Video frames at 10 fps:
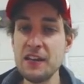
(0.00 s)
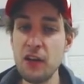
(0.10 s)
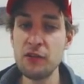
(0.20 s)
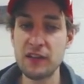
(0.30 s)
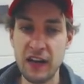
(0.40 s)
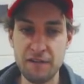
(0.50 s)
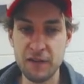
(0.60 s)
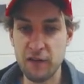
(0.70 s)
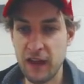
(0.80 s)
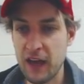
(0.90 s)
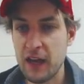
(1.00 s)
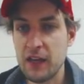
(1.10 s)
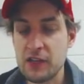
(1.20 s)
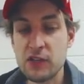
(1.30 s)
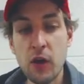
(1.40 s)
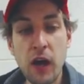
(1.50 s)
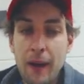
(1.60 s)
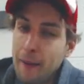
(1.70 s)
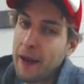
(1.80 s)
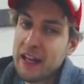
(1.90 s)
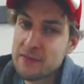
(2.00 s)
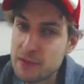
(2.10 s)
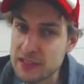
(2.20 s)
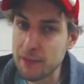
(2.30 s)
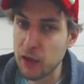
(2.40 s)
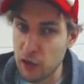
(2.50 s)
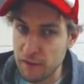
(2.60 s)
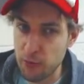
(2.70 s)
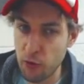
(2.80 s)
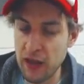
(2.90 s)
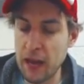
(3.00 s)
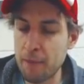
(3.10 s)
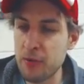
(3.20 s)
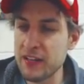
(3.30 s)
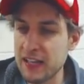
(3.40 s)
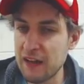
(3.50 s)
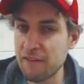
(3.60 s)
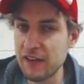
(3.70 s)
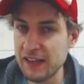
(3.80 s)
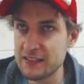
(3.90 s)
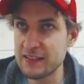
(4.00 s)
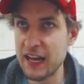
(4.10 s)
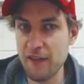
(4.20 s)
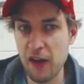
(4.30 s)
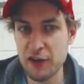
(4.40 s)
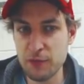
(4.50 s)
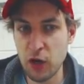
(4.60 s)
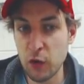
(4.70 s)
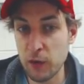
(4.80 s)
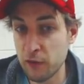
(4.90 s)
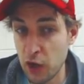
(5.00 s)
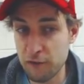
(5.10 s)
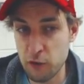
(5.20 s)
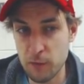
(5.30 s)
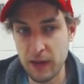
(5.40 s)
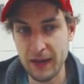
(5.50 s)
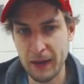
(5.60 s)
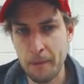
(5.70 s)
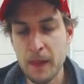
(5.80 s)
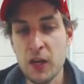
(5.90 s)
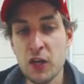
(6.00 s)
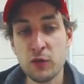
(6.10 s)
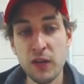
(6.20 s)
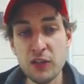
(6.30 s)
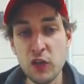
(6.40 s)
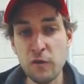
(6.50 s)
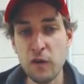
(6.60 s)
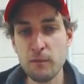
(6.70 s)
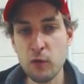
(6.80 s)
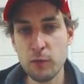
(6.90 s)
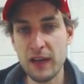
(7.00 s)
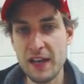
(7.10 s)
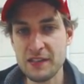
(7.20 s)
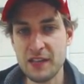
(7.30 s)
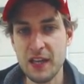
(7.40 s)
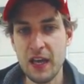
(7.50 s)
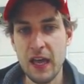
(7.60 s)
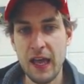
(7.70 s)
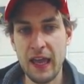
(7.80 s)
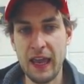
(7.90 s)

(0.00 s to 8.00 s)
And he knows that I fear that. So this time I go into Vaporeon. I'm pretty confident he does not have Energy Ball, or we've gone for it by now. So he does go for a Moonblast.